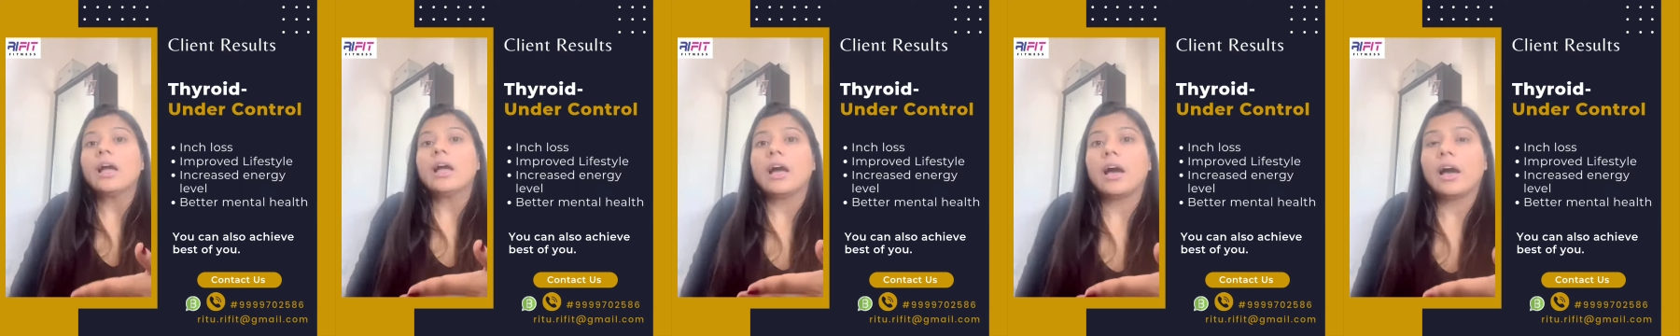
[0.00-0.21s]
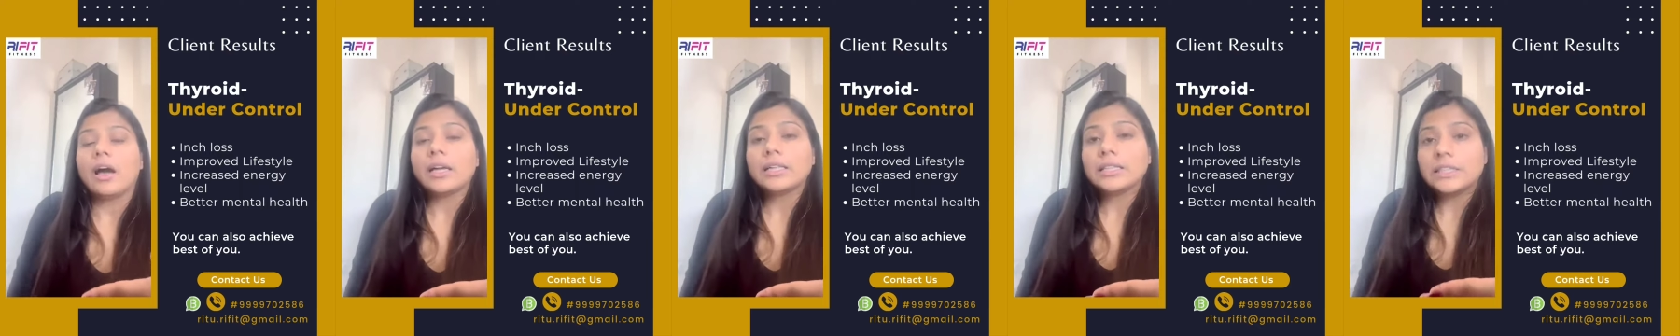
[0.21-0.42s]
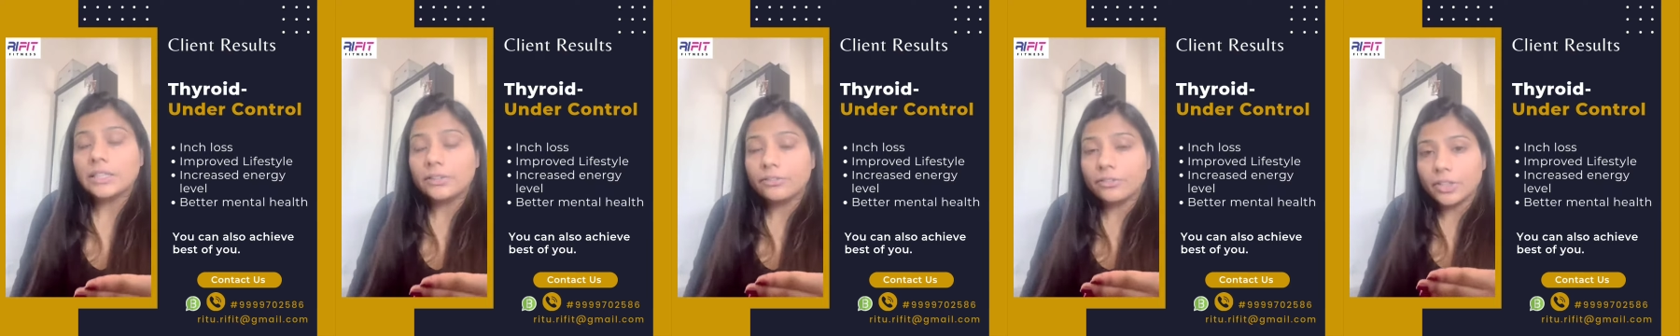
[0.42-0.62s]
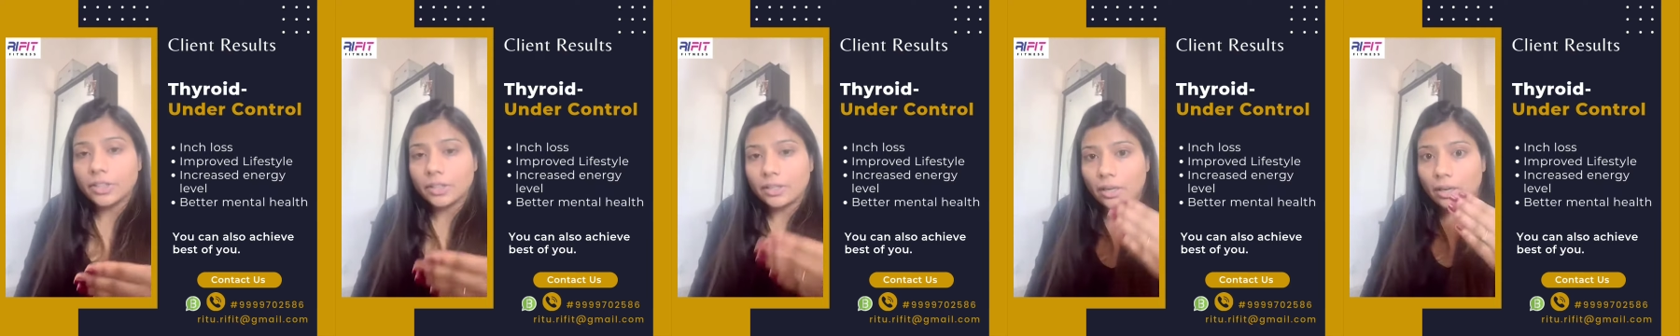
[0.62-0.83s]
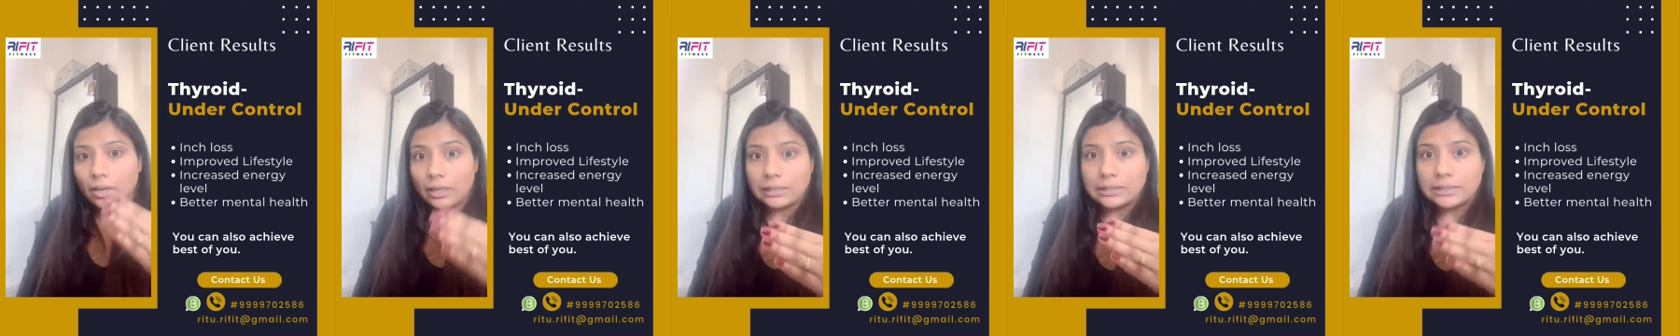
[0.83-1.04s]
uh, she even
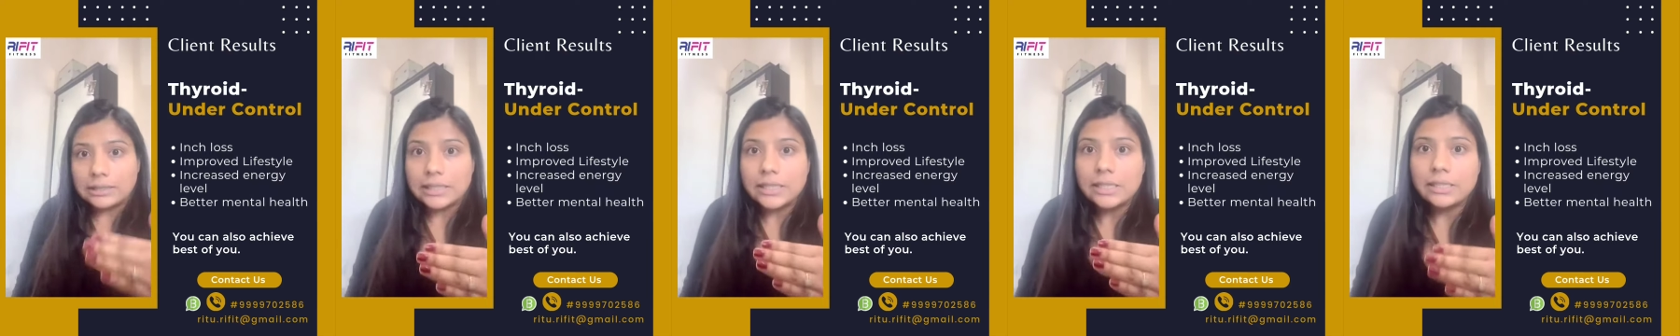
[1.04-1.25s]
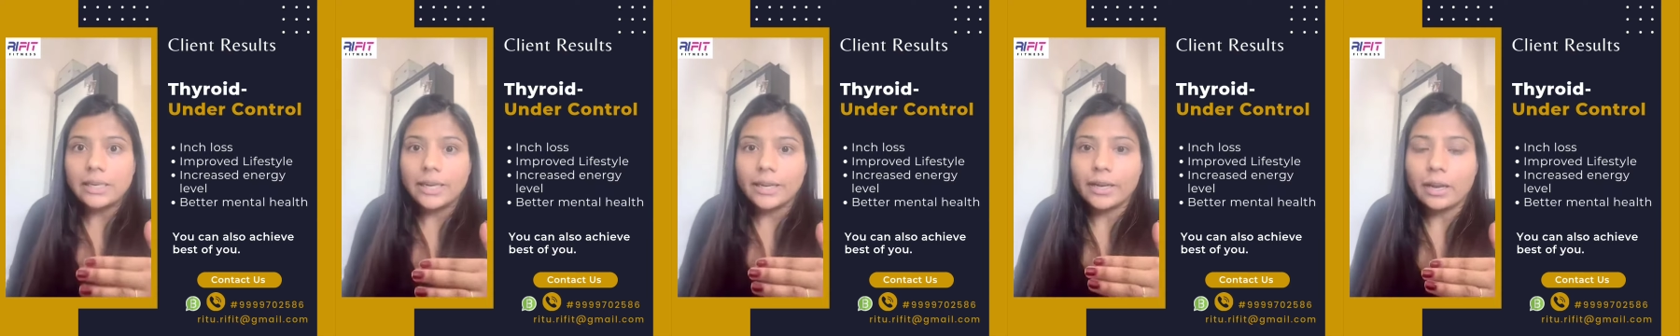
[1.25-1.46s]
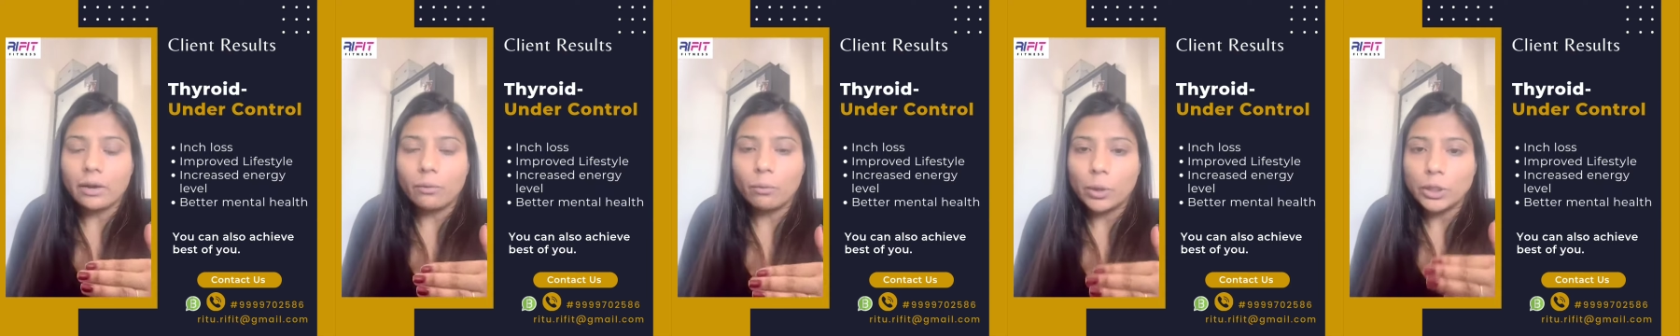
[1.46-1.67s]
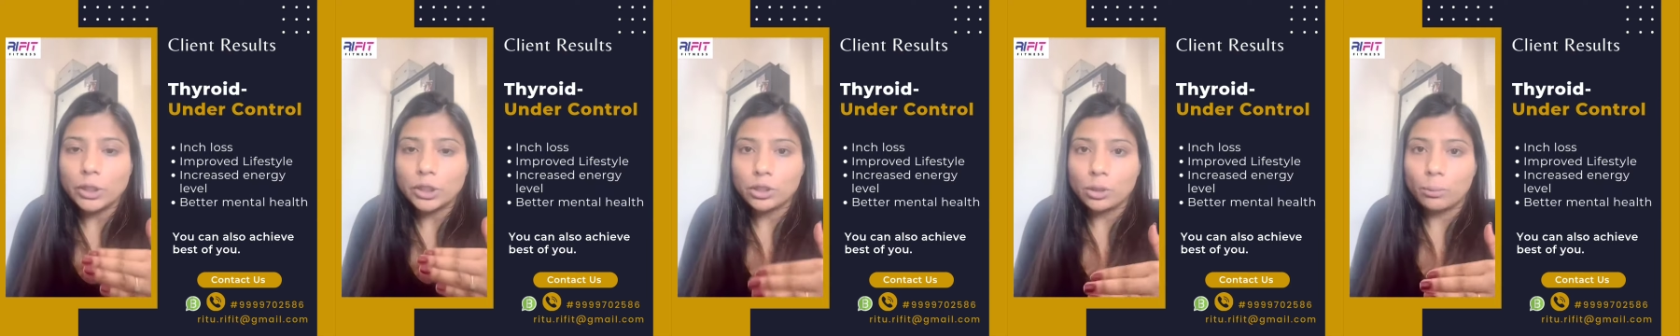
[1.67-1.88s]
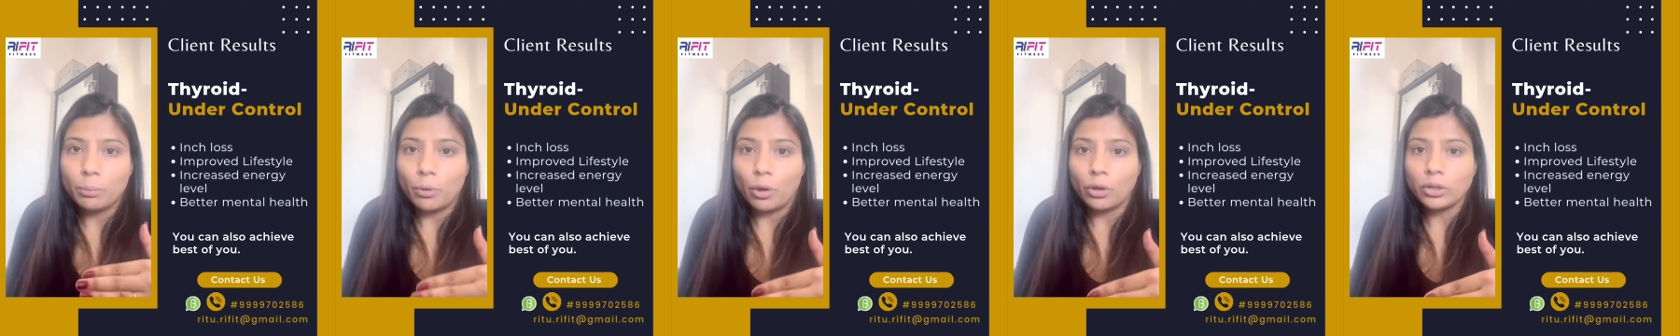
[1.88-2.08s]
uh, see like what's
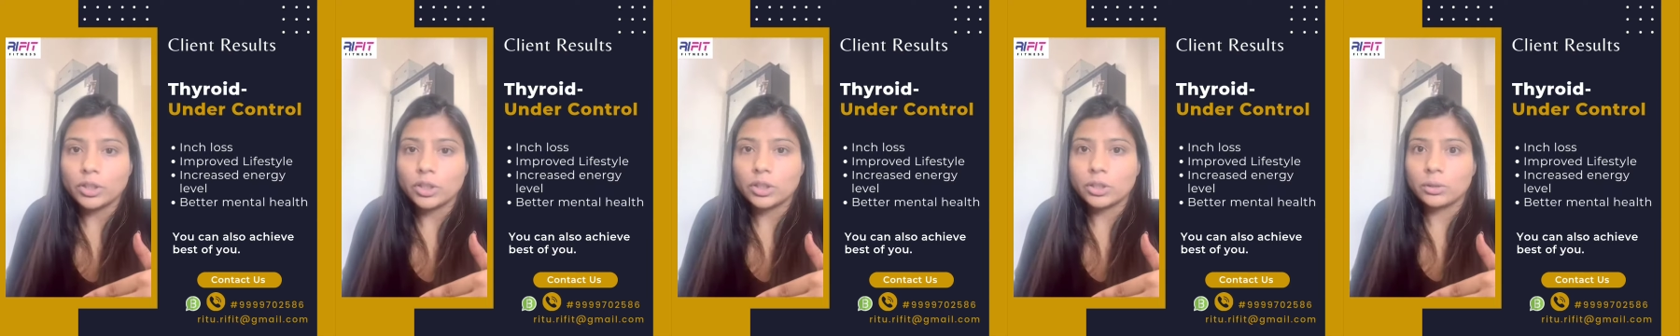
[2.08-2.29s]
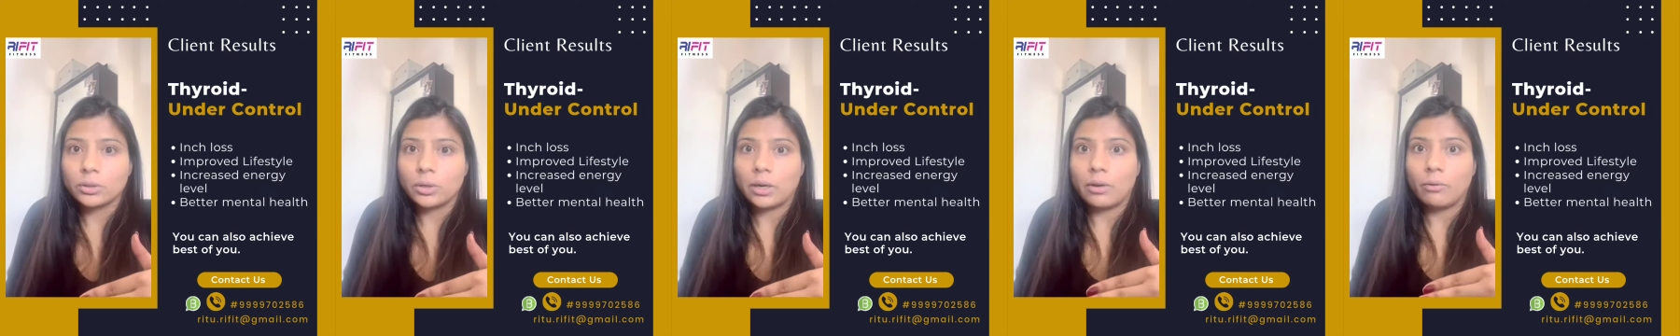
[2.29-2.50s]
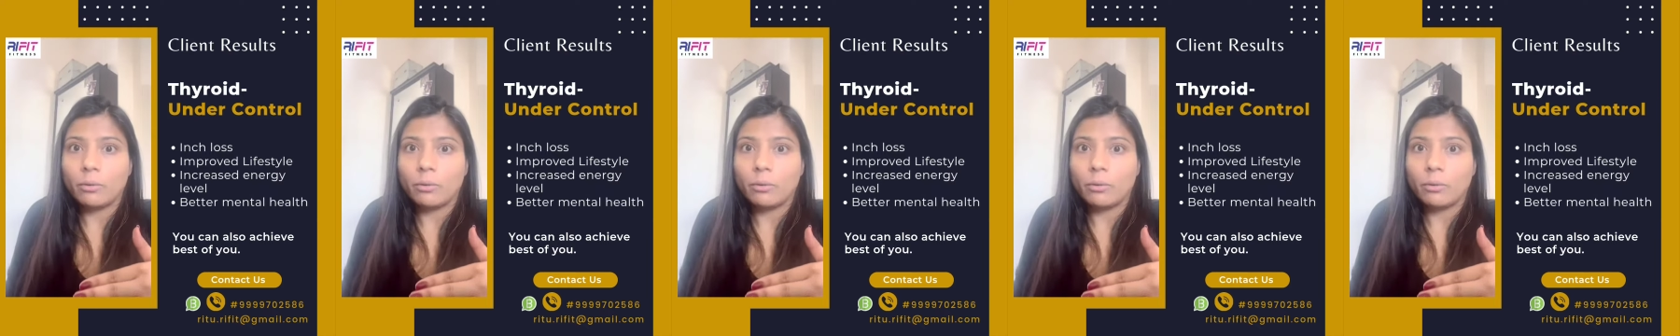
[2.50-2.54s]
your posture how,